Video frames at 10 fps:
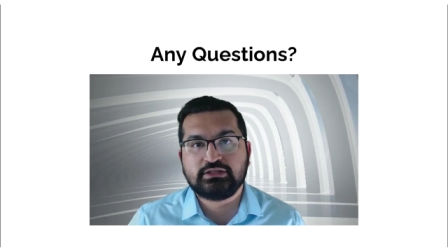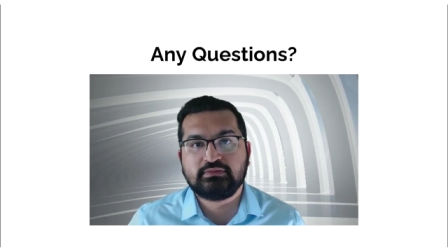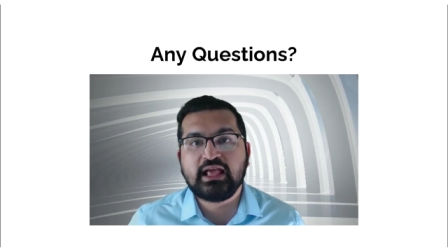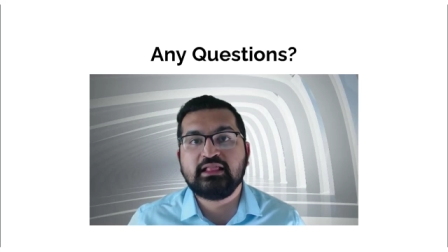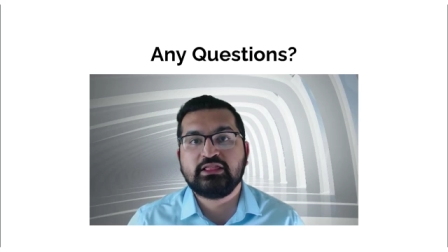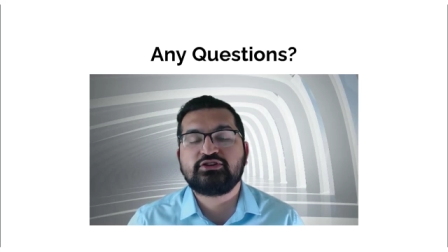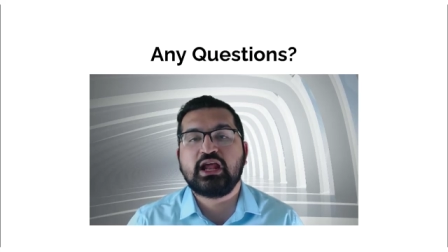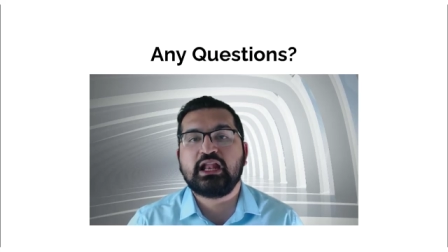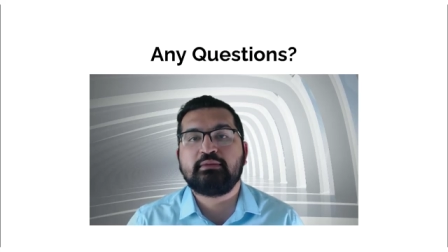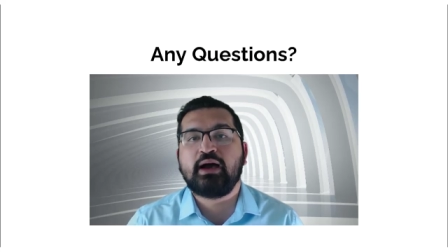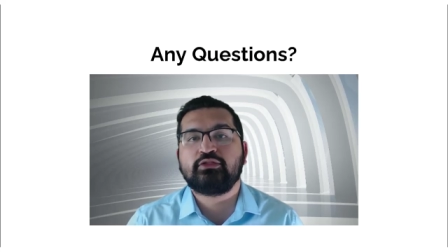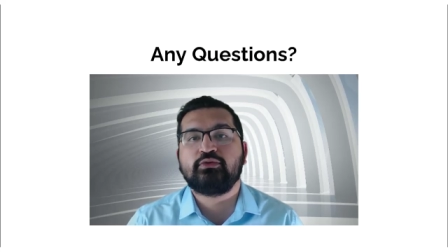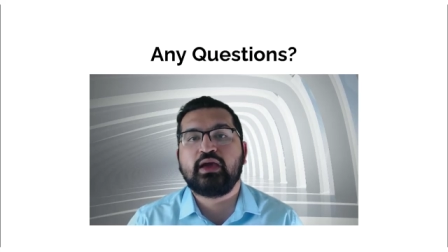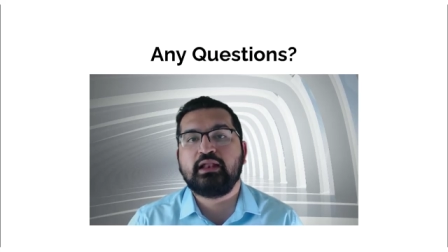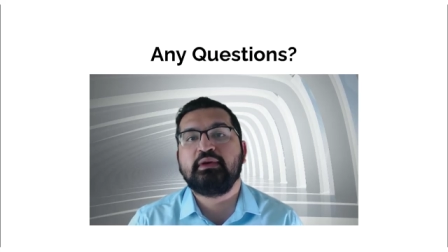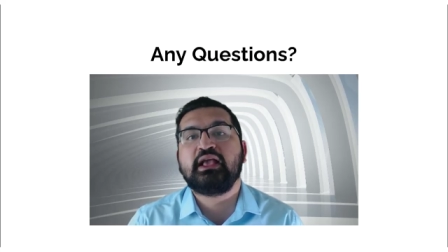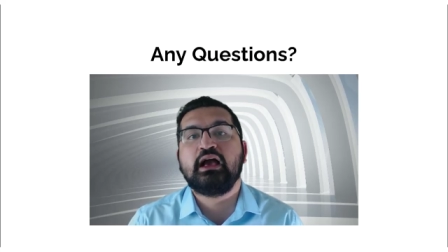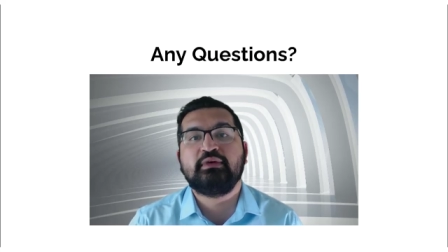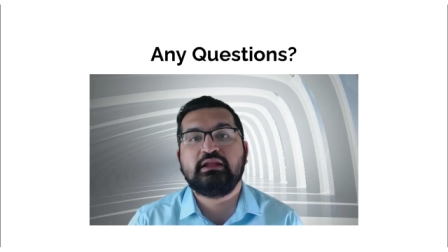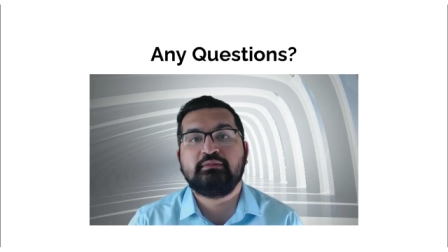in the training pathway and
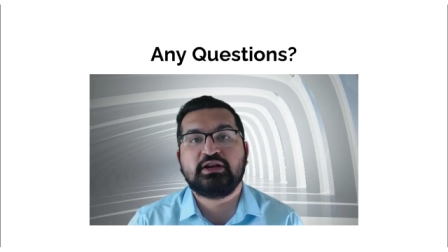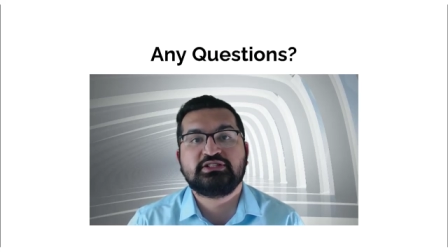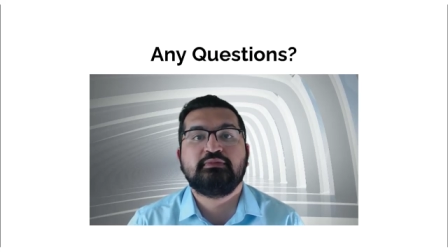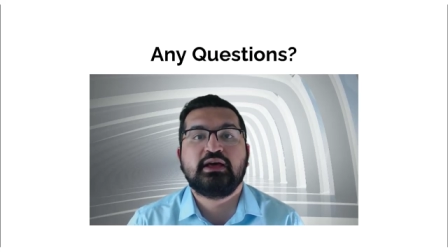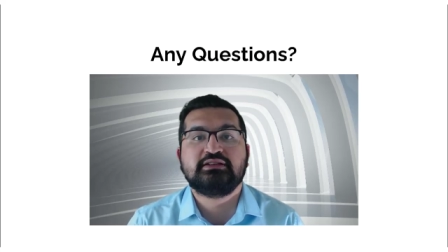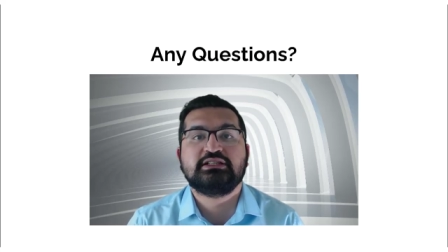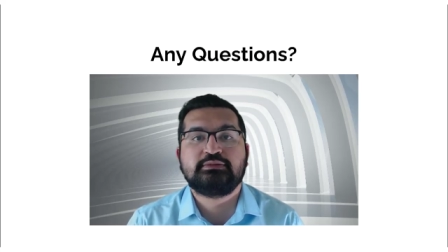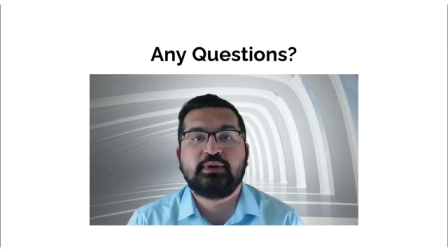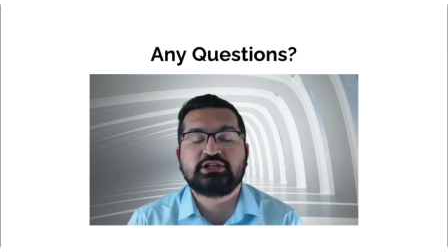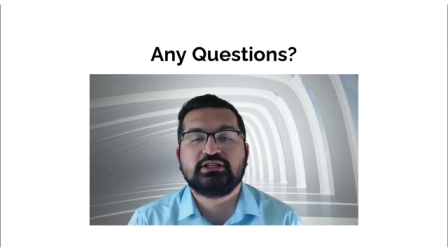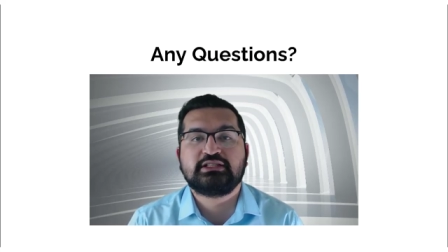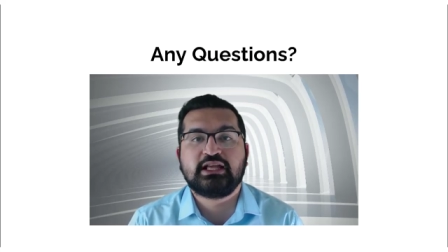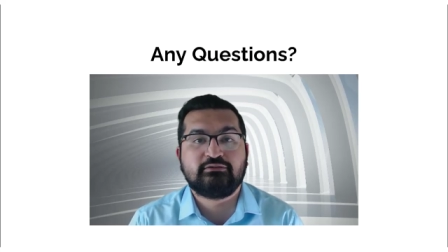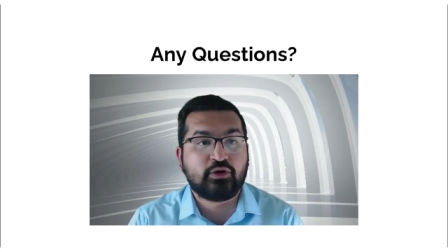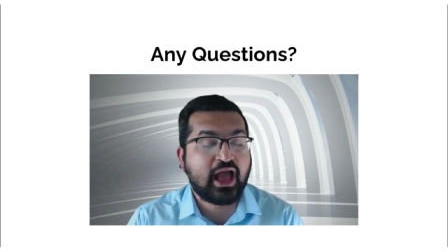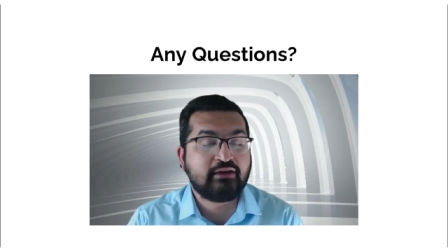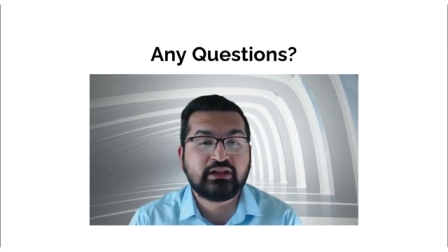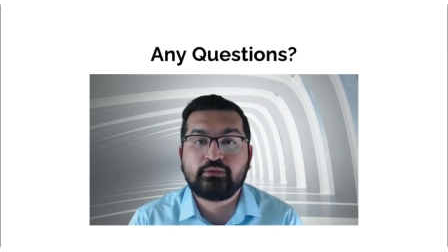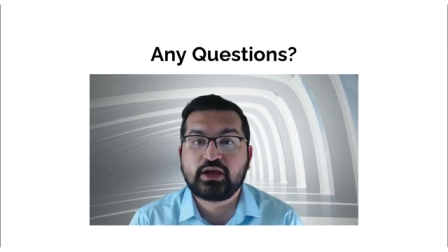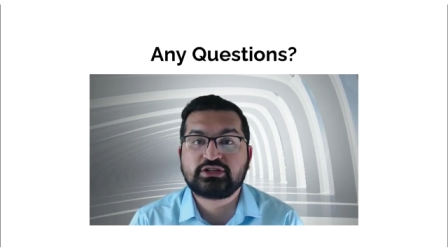become an emergency medicine specialist. If you have
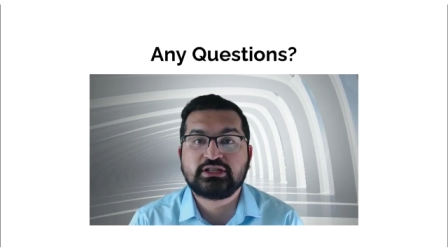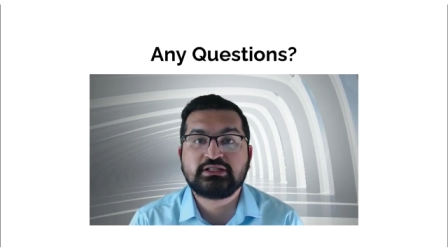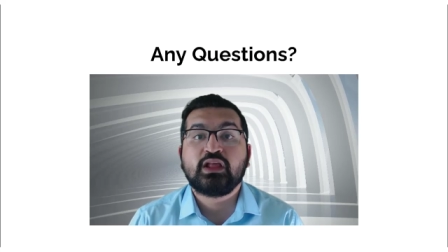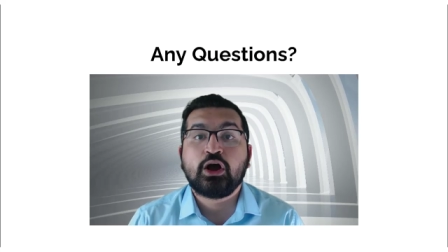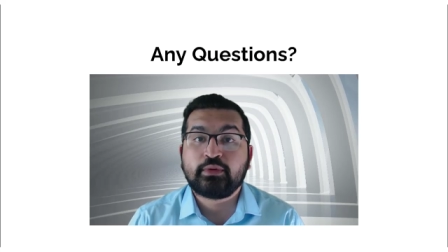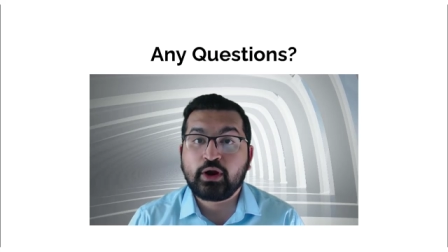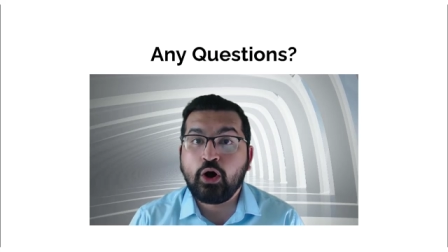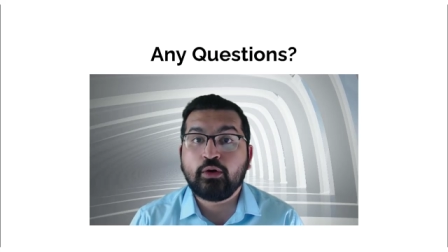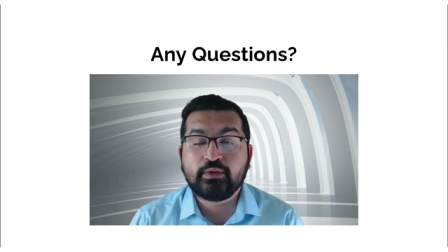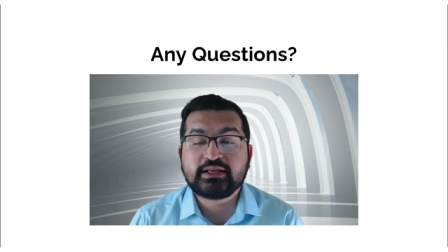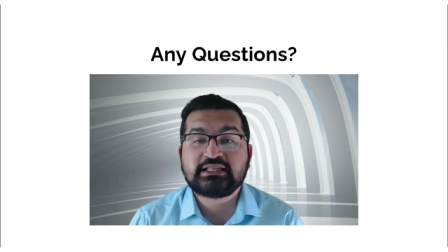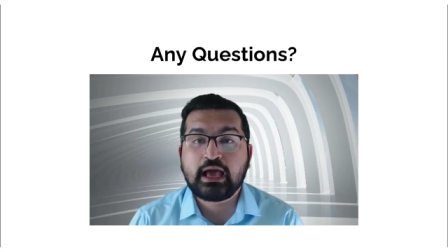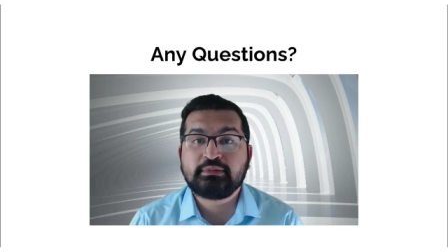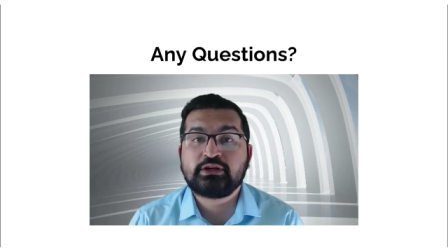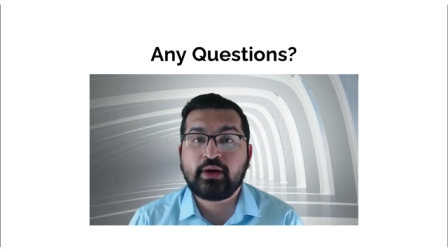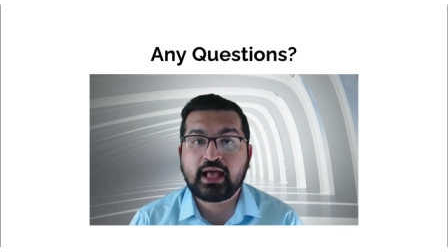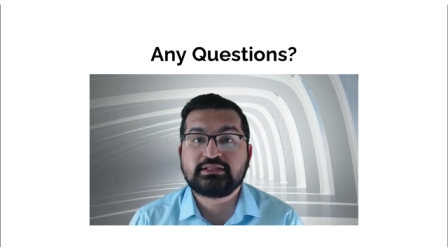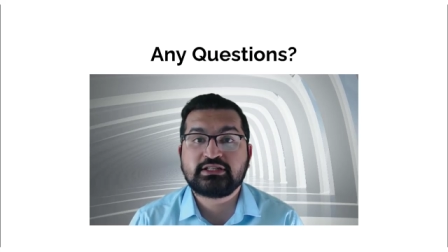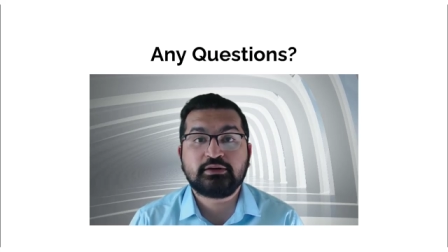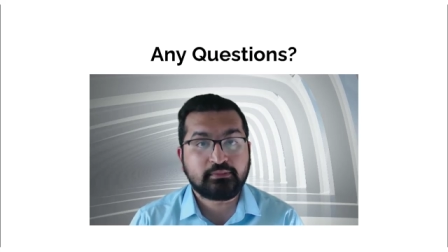any questions, we're always happy to
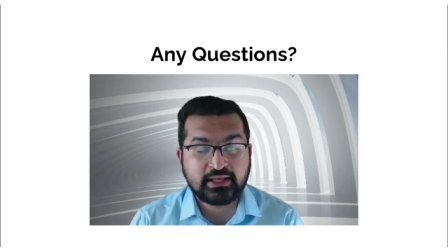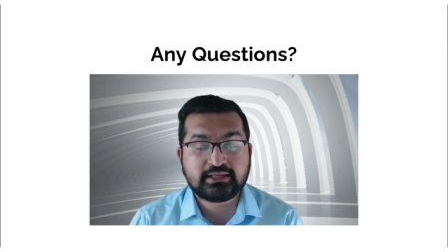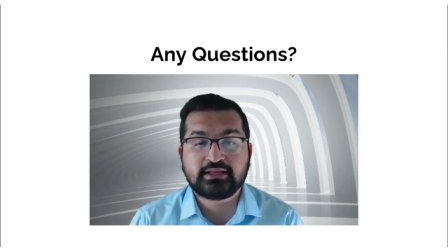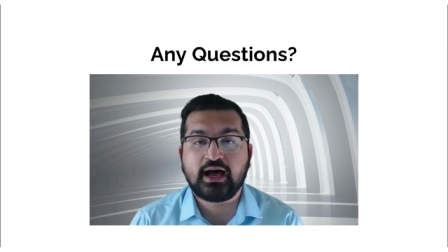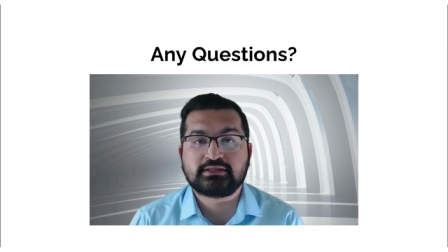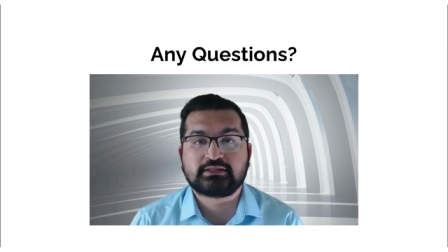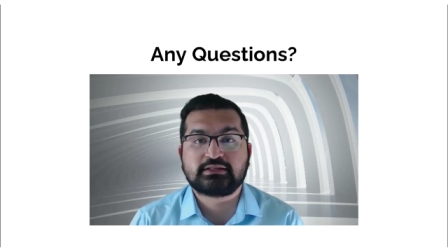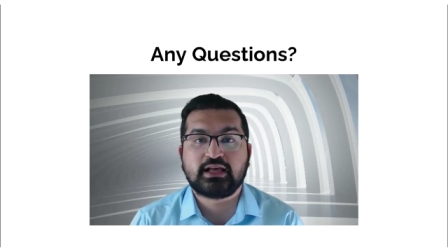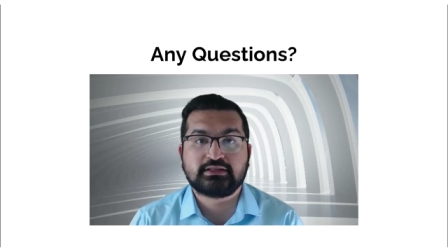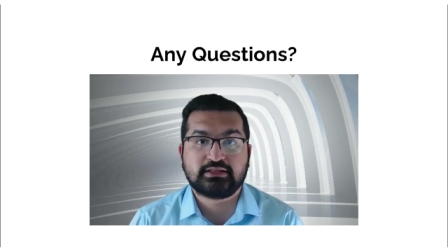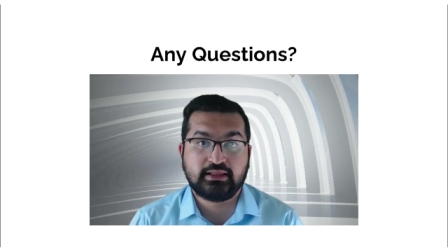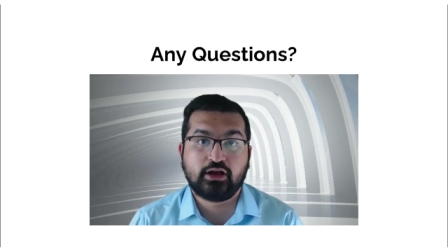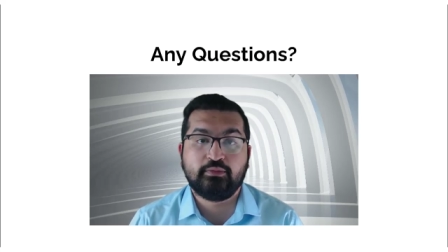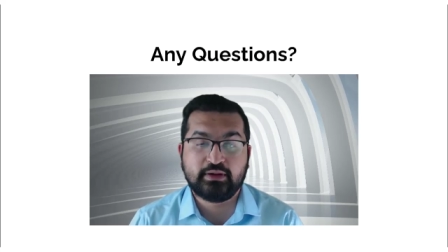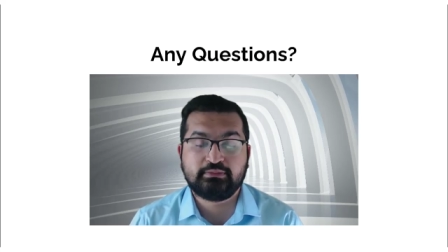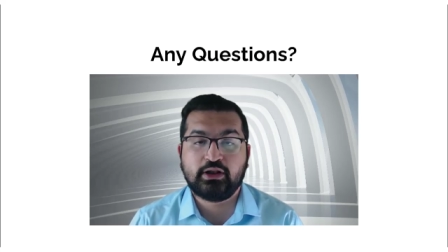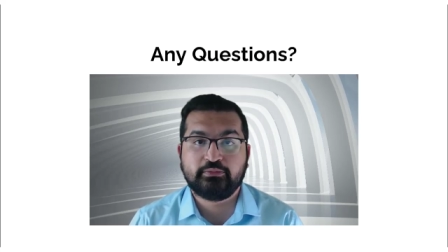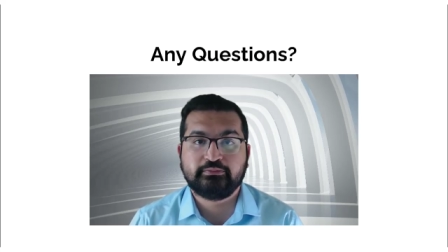answer. Please ask us in the comment below.